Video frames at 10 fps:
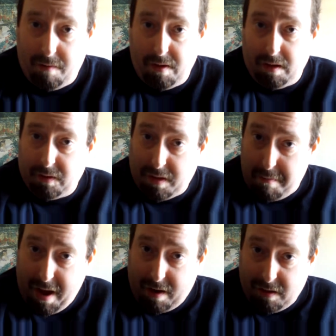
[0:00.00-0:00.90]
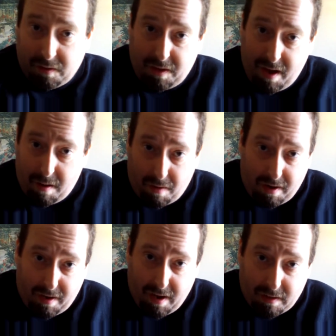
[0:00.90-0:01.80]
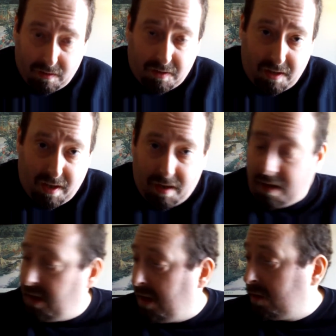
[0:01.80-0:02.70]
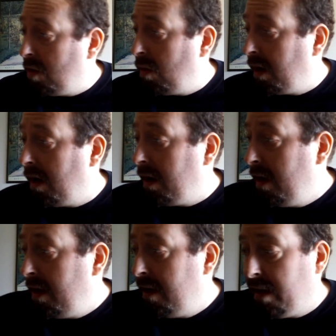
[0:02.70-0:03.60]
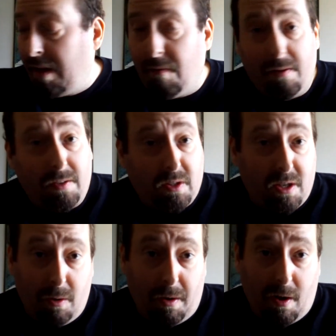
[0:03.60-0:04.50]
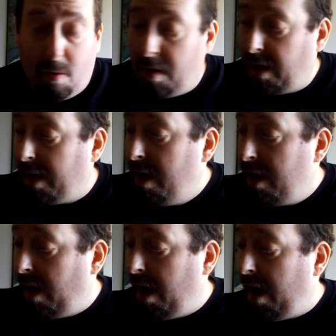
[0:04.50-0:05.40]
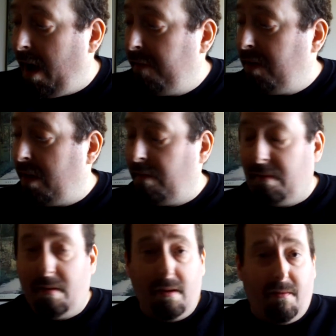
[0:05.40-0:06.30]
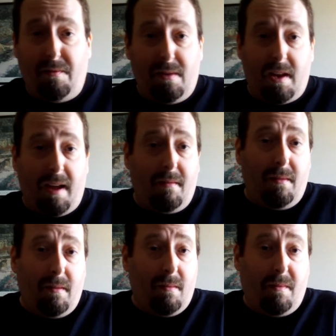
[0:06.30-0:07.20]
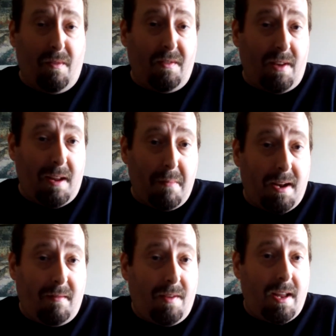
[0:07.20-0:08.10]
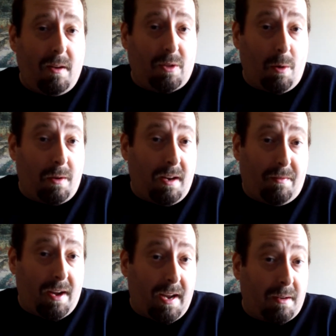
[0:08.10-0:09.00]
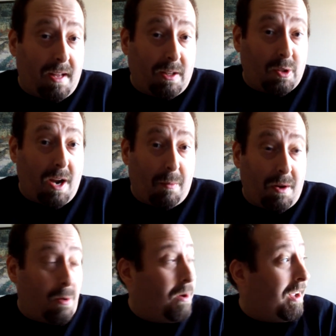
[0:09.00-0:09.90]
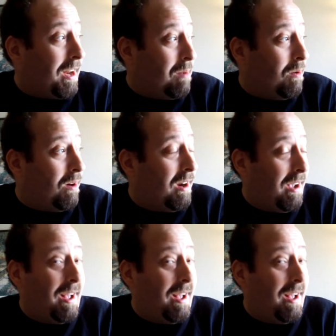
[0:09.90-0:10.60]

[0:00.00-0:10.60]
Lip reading: everything's in the back of this camera, I can't see anything that's going on, even if it's still recording. I've done 10-15 minute videos only to find out that it's not recording anymore.